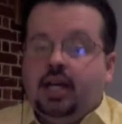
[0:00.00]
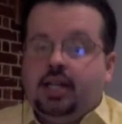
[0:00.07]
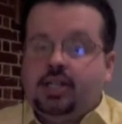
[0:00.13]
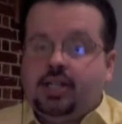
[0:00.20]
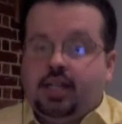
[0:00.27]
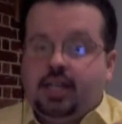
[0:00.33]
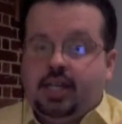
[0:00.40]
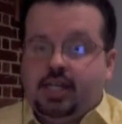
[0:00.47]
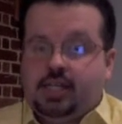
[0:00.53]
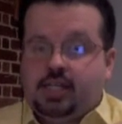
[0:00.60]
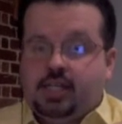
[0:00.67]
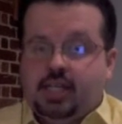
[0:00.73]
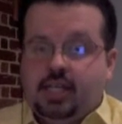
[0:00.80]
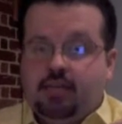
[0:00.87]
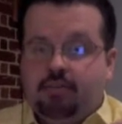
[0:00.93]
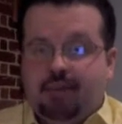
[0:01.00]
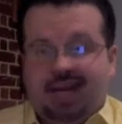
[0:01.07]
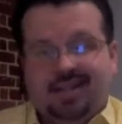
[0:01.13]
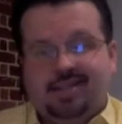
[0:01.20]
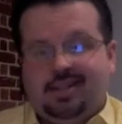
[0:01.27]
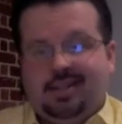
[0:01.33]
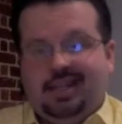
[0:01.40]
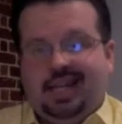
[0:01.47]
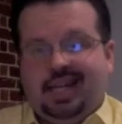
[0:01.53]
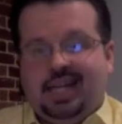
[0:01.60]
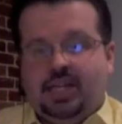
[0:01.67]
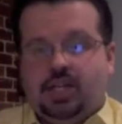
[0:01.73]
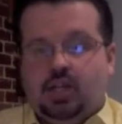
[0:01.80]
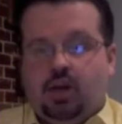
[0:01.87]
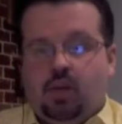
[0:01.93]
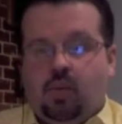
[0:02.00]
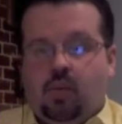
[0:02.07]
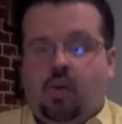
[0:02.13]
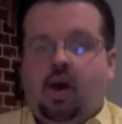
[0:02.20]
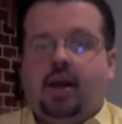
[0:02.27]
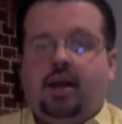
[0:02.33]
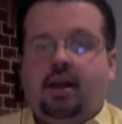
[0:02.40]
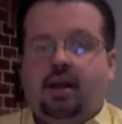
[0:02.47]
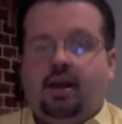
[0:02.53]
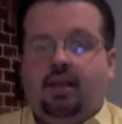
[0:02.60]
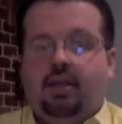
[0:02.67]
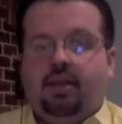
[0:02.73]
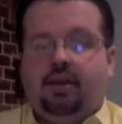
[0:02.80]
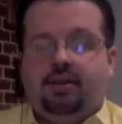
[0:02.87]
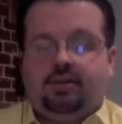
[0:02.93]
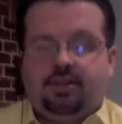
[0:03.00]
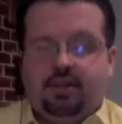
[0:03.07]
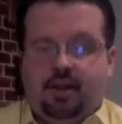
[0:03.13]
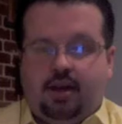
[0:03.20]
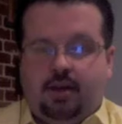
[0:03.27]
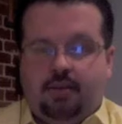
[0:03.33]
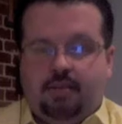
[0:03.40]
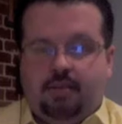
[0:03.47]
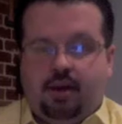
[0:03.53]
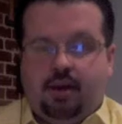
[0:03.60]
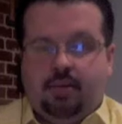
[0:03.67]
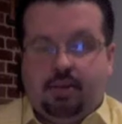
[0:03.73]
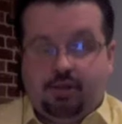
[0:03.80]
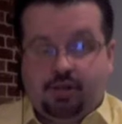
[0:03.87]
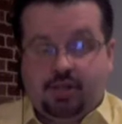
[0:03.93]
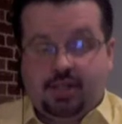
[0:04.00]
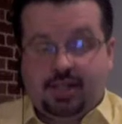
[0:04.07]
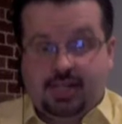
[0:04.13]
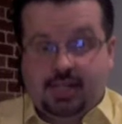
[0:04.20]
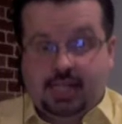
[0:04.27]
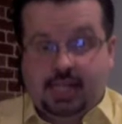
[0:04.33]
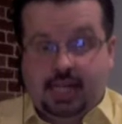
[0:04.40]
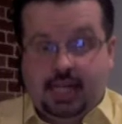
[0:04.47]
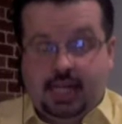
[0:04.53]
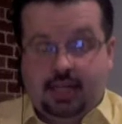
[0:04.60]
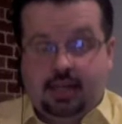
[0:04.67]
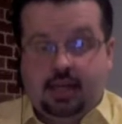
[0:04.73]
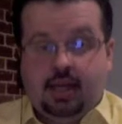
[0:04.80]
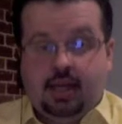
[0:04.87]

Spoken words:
So this team battle is one that I'm interested in seeing.